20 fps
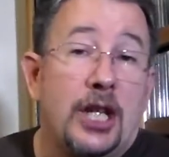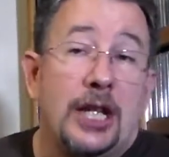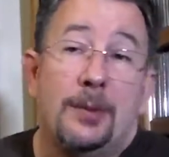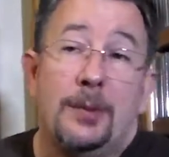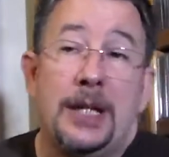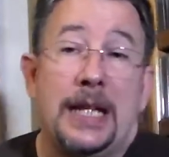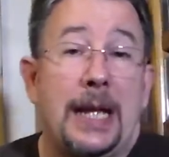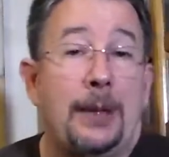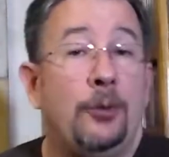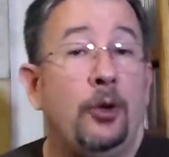
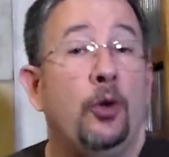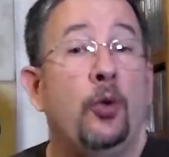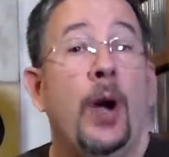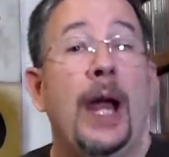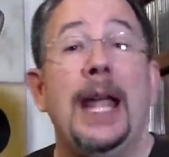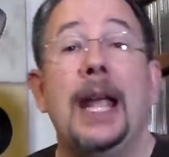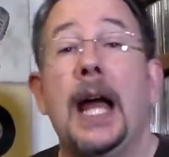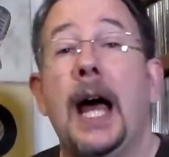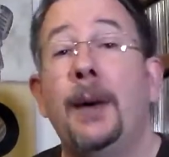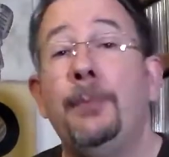gentleman named
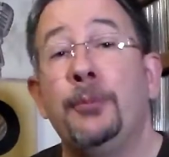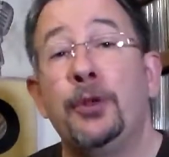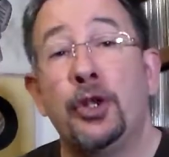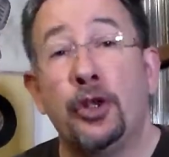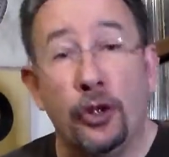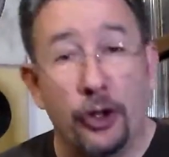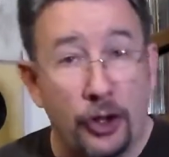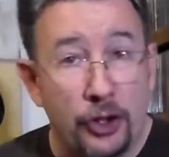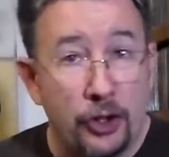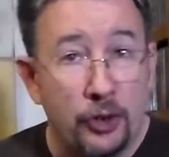Greg
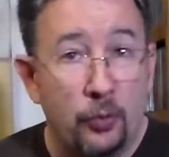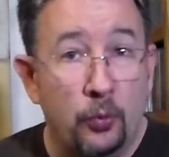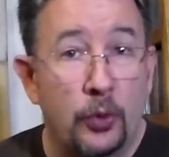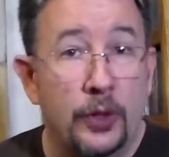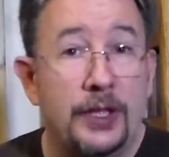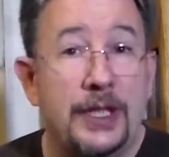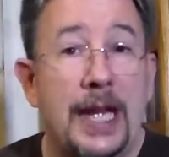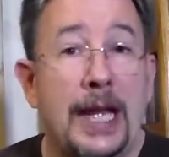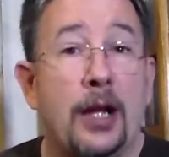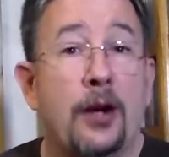Upchurch
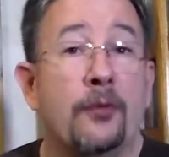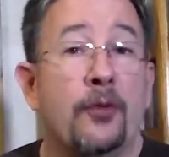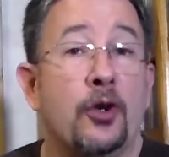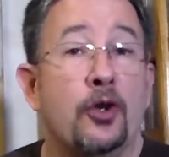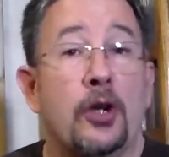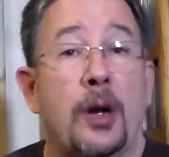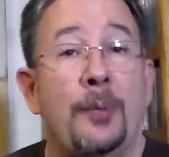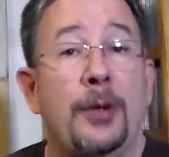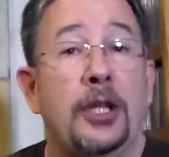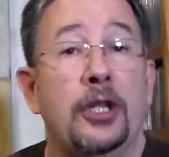would take over
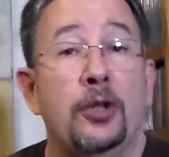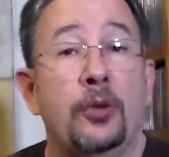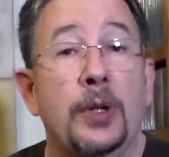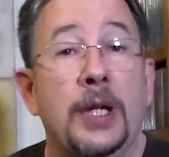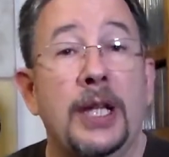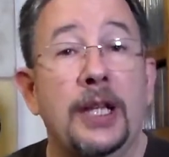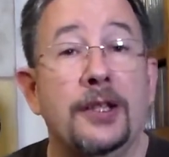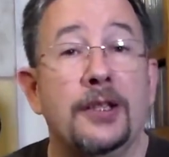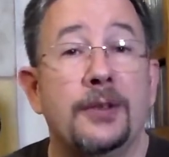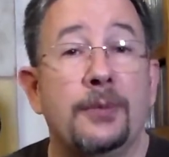drumming
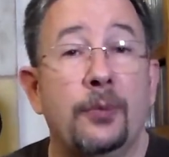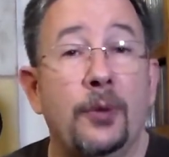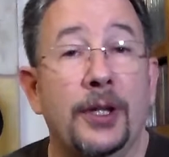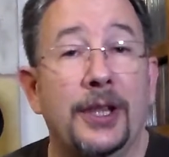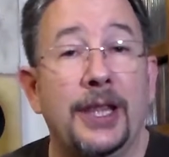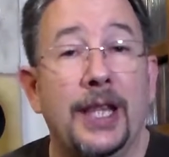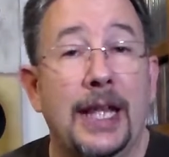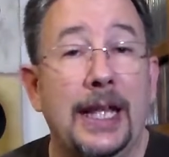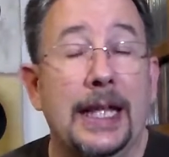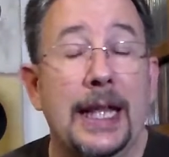duties
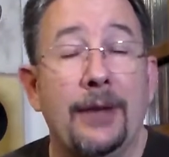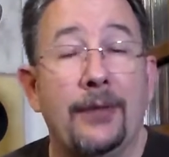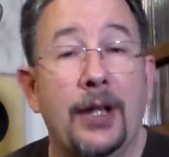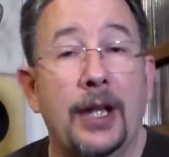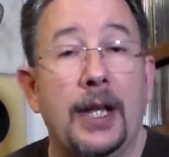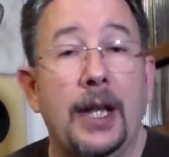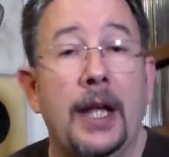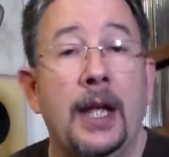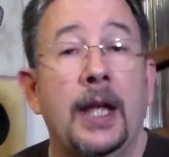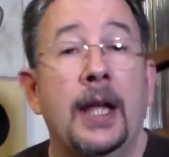with
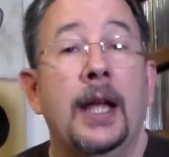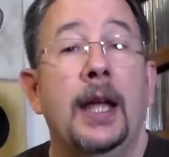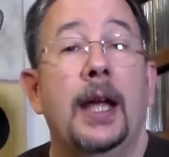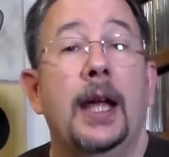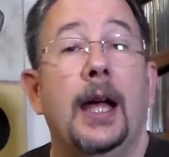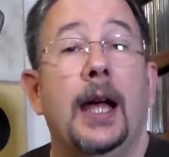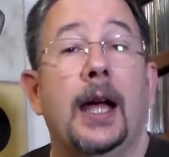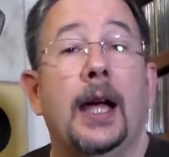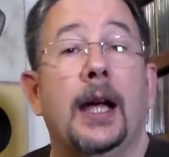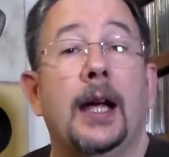11
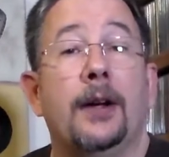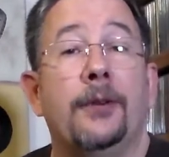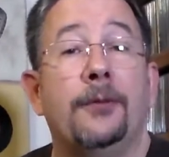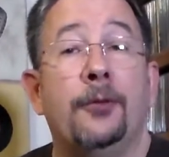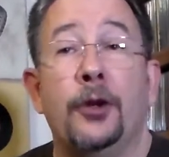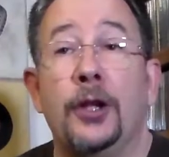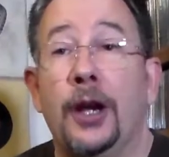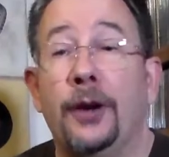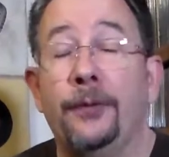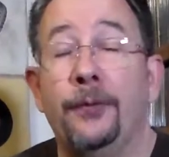
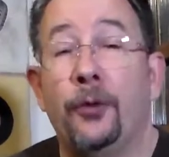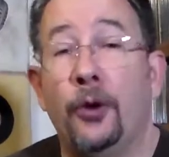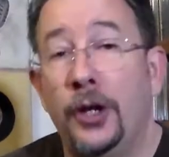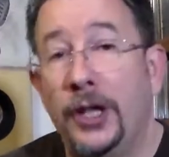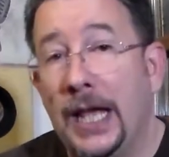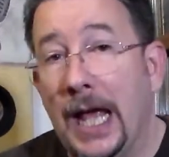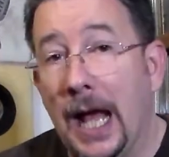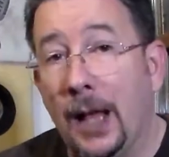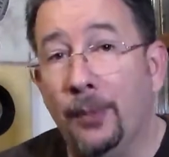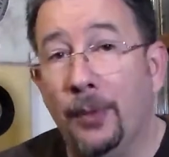for their
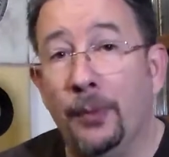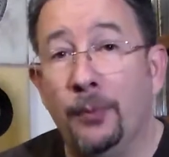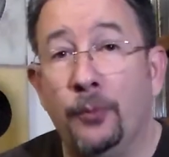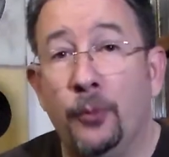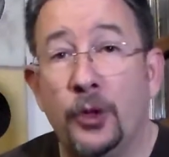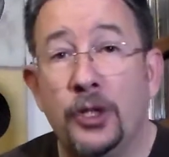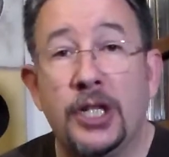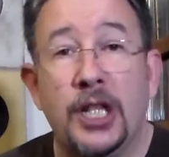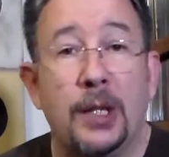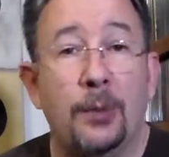fourth
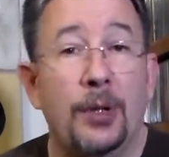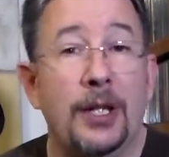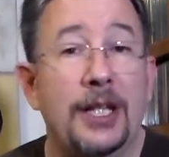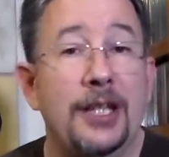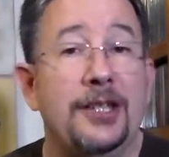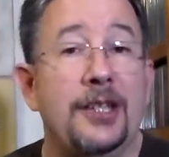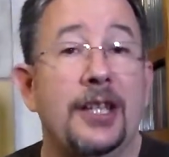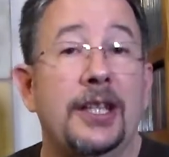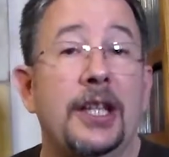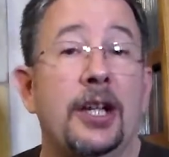album, which they
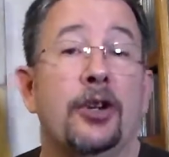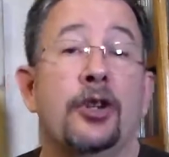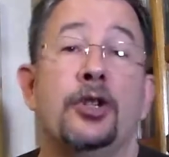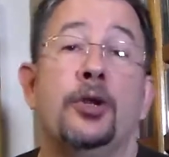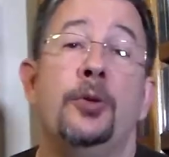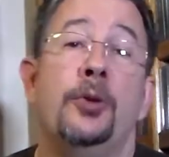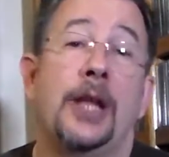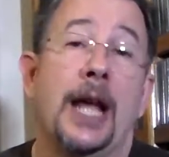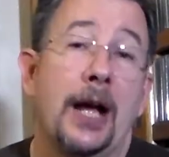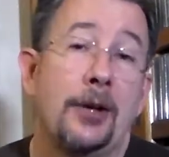released in the year
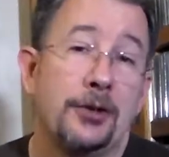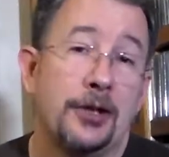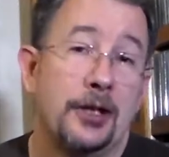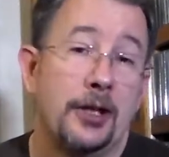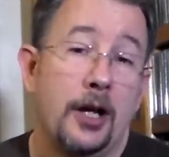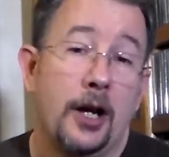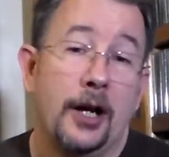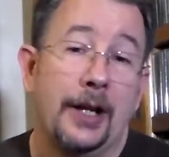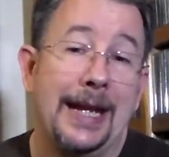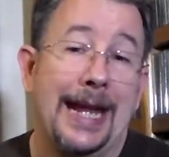
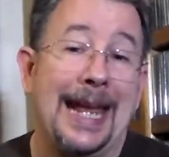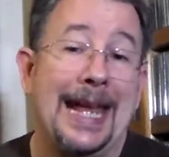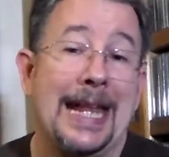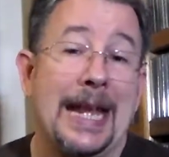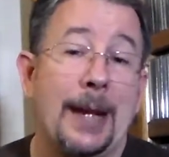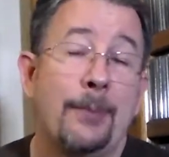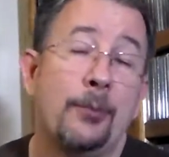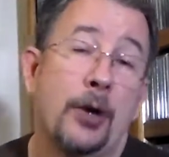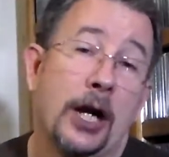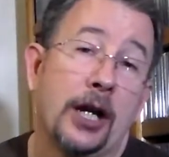2000 on
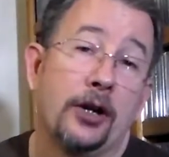A&M